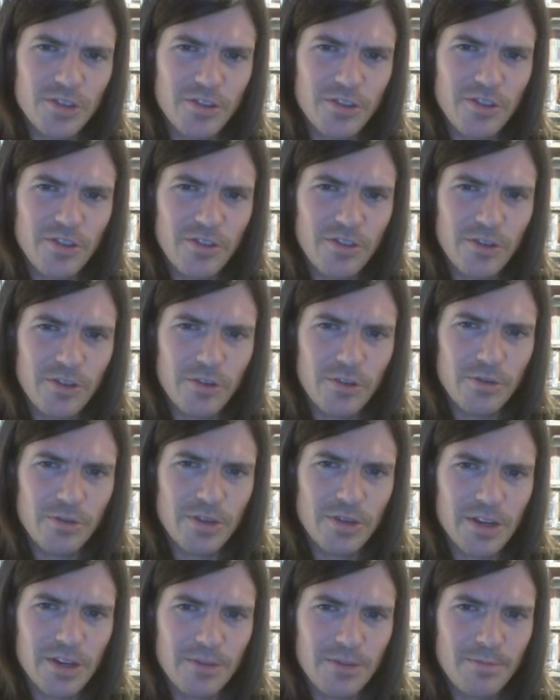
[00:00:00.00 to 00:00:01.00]
though that
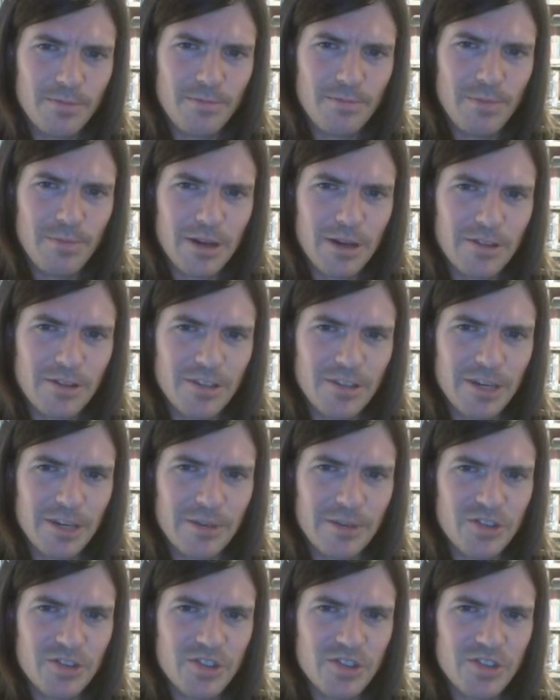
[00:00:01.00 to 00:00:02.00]
battle damage
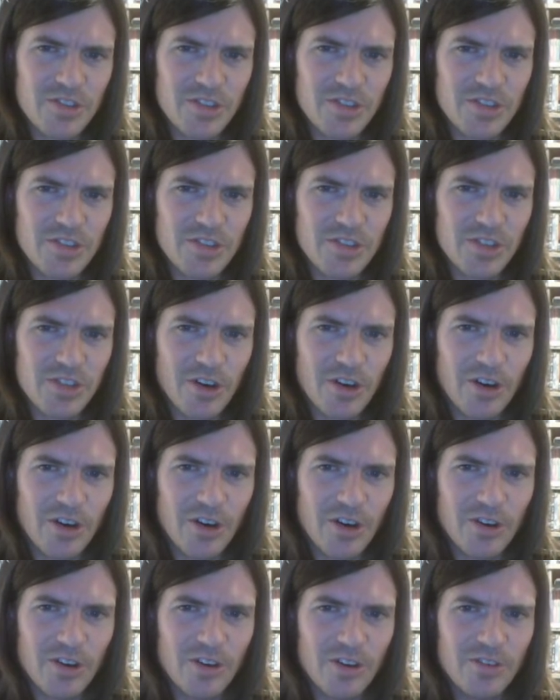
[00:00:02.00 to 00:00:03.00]
it does is
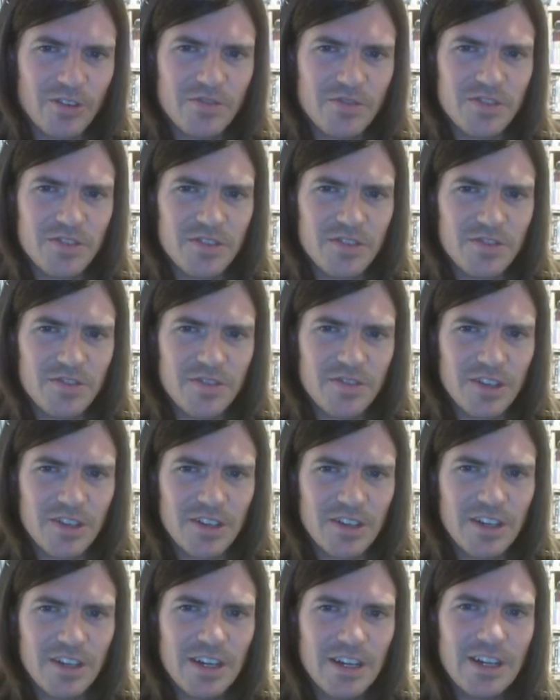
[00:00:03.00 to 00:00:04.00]
halved if
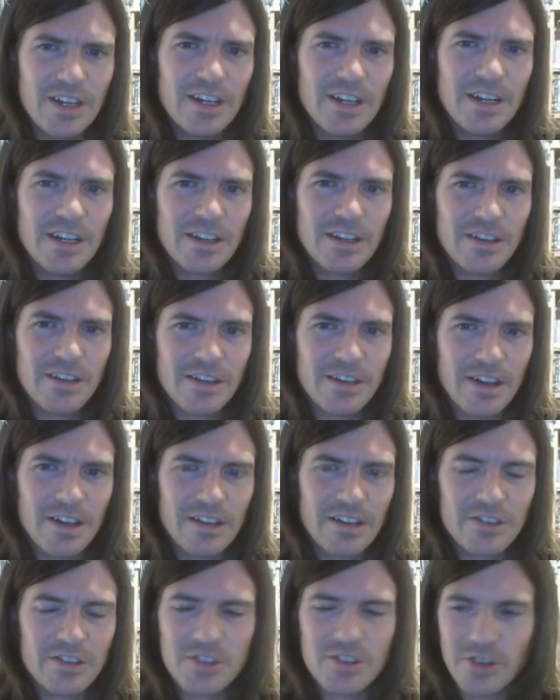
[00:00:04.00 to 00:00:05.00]

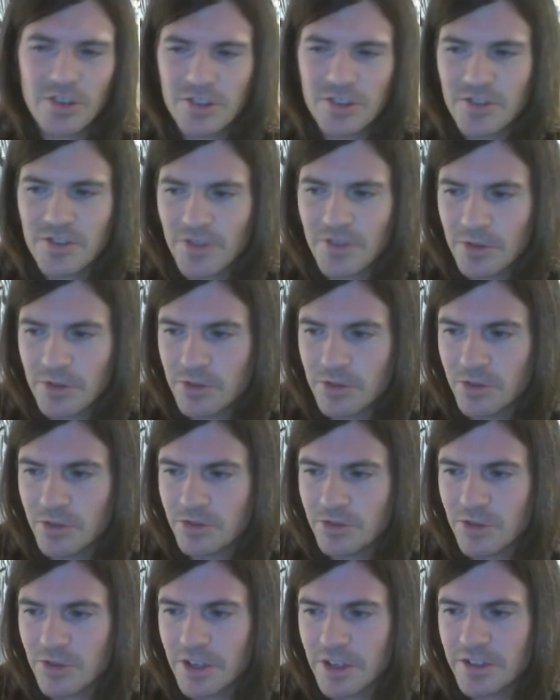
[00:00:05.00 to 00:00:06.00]
Galaxy Eyes Photon
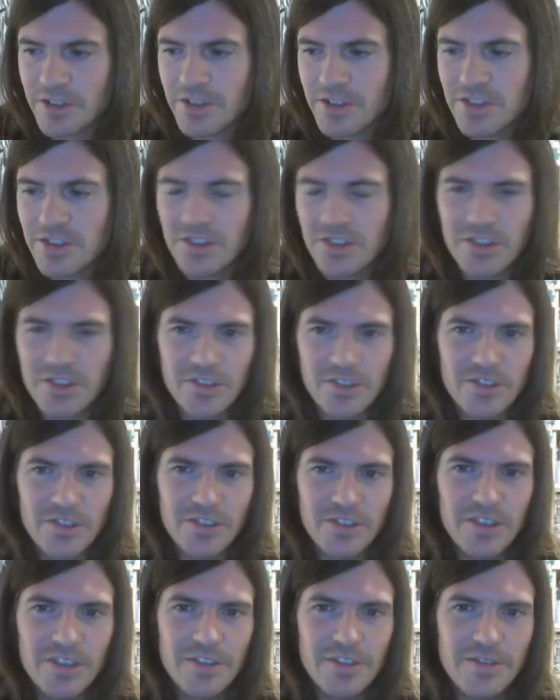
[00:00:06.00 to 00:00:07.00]
Dragon isn't
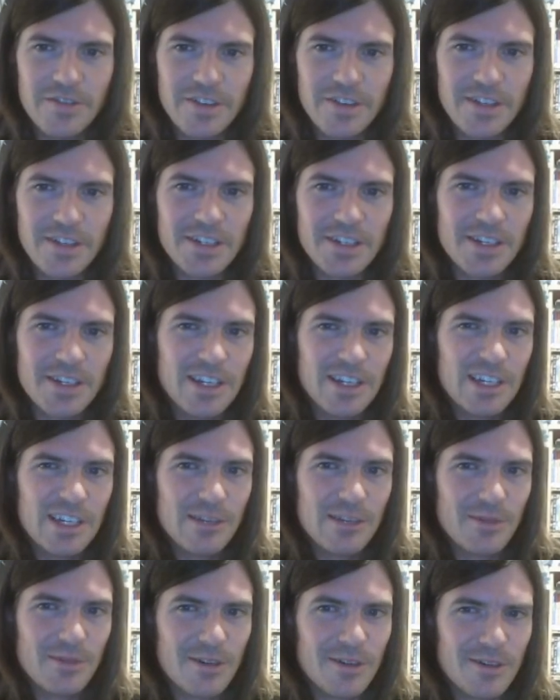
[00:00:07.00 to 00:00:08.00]
underneath it,
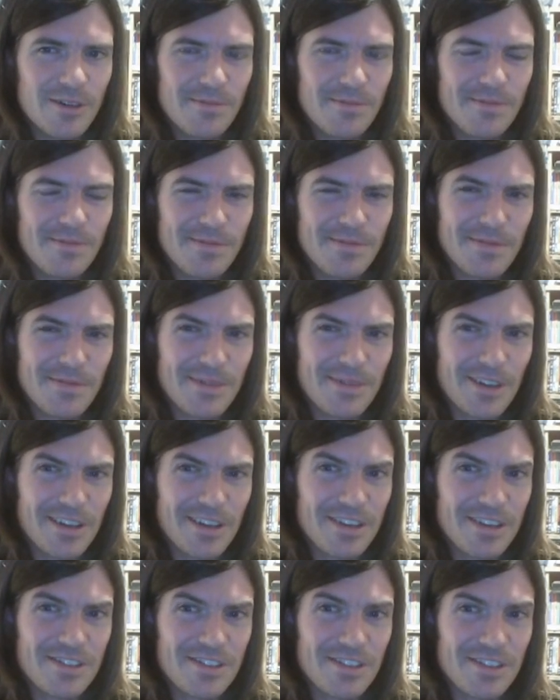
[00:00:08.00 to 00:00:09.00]
but I guess
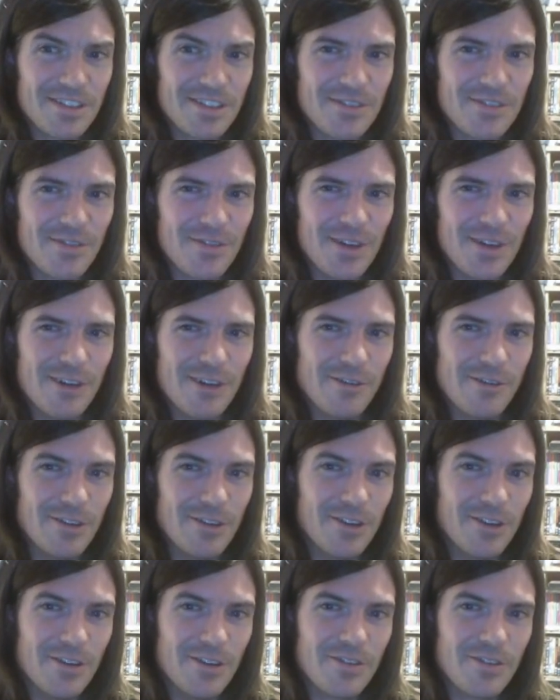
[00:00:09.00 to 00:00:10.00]
that's fair
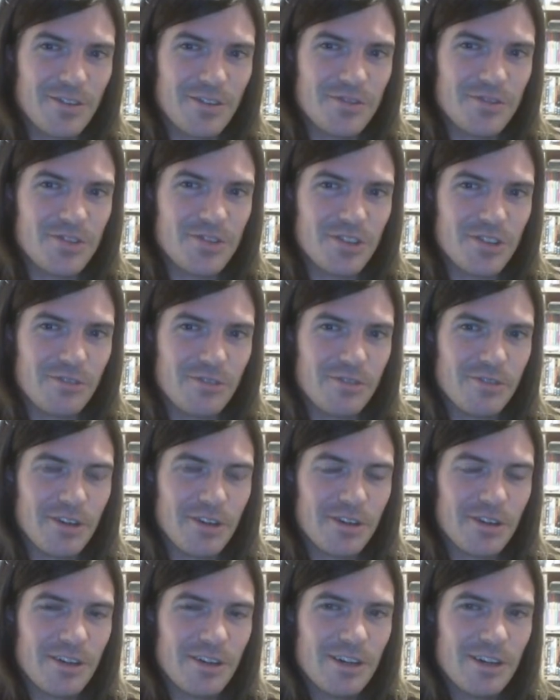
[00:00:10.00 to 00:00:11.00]
enough considering
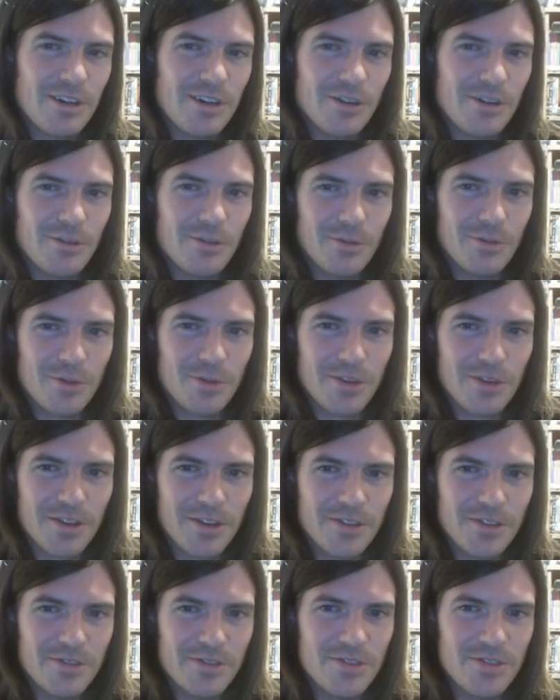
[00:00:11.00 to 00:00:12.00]
what it can
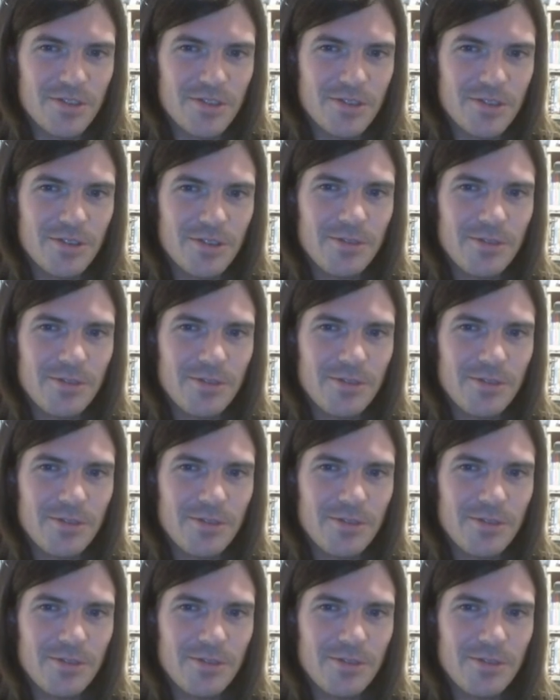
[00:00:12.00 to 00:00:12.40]
do.